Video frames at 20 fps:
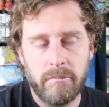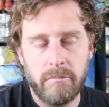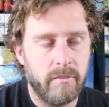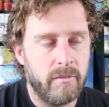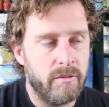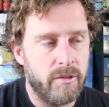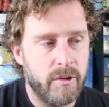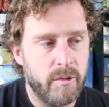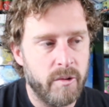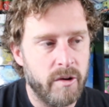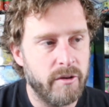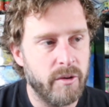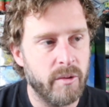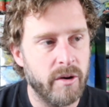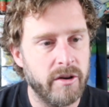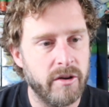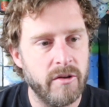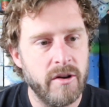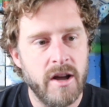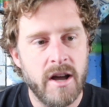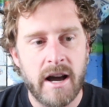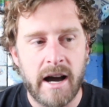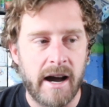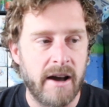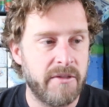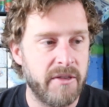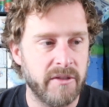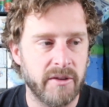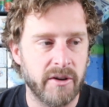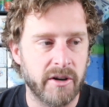do whatever you want to do. I
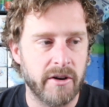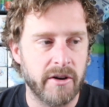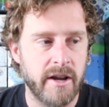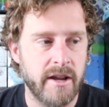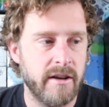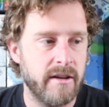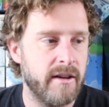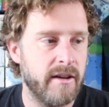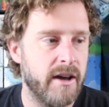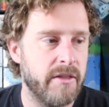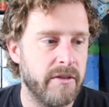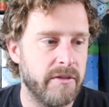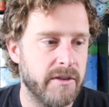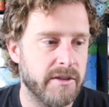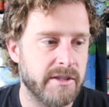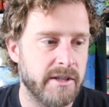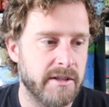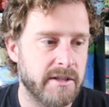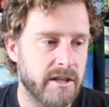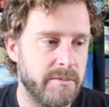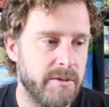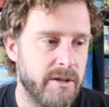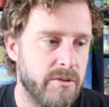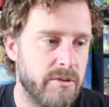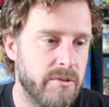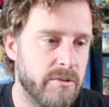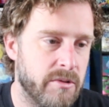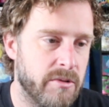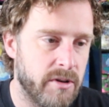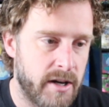think they're great. I think this set's going to be
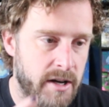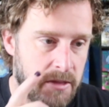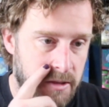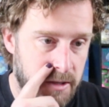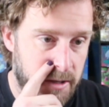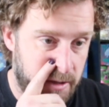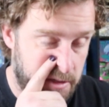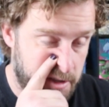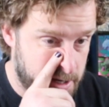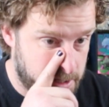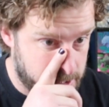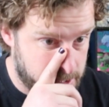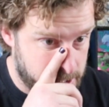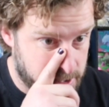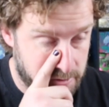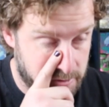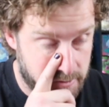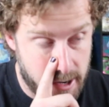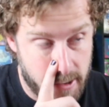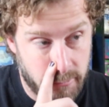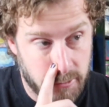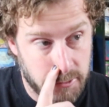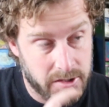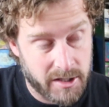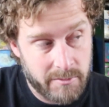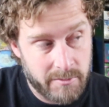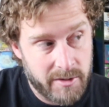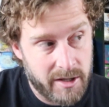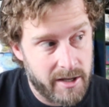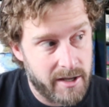cool. I think that Destined Arrival is going
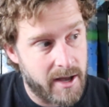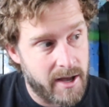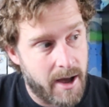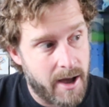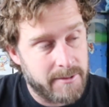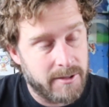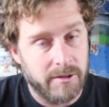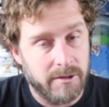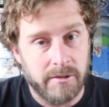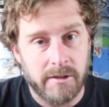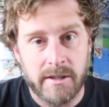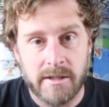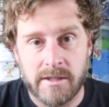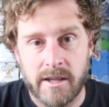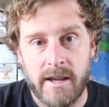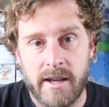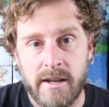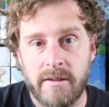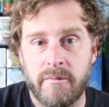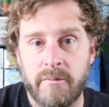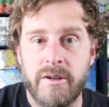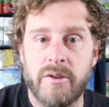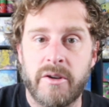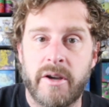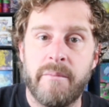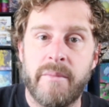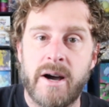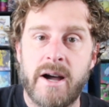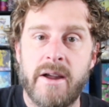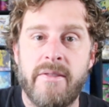to be absolutely insane when you
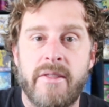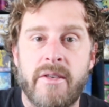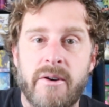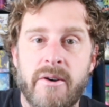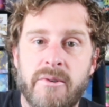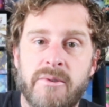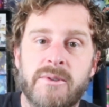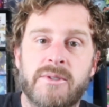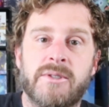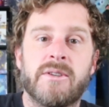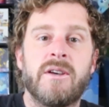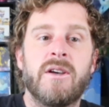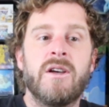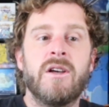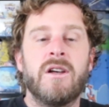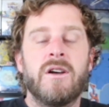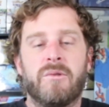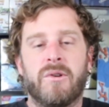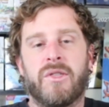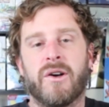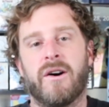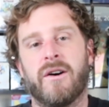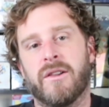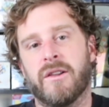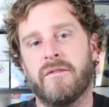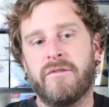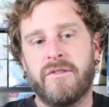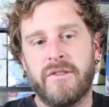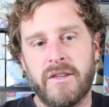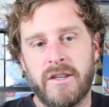combine those with all
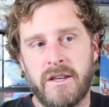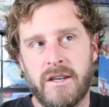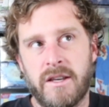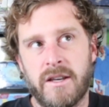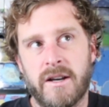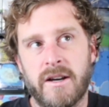of the